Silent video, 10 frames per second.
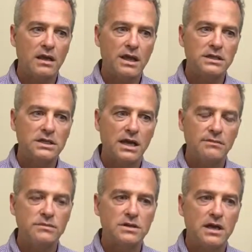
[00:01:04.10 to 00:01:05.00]
a lot of
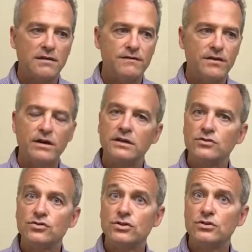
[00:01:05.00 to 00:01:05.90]
times uh, figure out
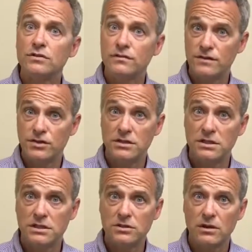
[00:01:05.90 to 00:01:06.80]
nutritional
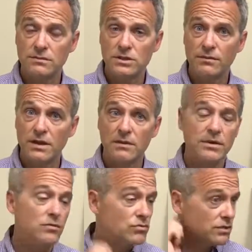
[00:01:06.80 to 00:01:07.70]
deficiencies. So it's something I've
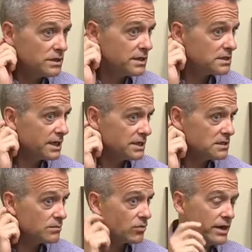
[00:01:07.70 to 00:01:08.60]
been really
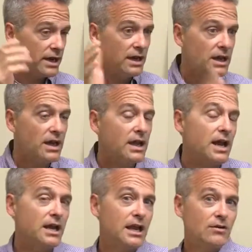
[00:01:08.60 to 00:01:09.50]
excited to bring,
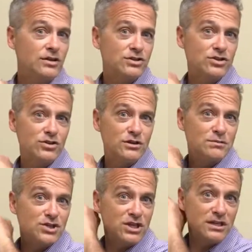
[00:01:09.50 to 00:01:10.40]
and I can't wait to show you the
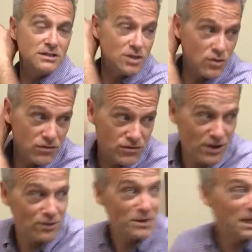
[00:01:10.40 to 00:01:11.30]
machine, so
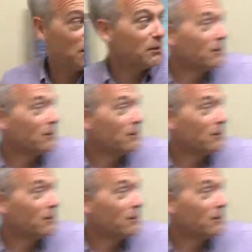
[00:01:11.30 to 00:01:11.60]
follow me.